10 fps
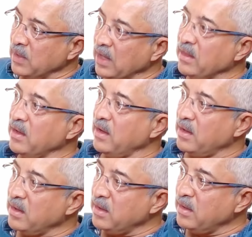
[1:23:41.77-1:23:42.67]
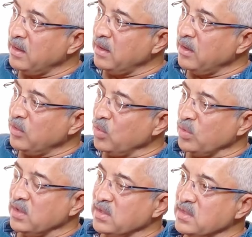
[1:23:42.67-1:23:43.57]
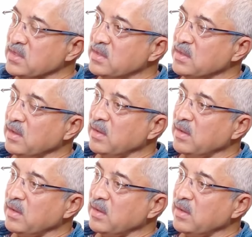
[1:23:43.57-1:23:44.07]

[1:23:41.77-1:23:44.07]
healthcare? So this is,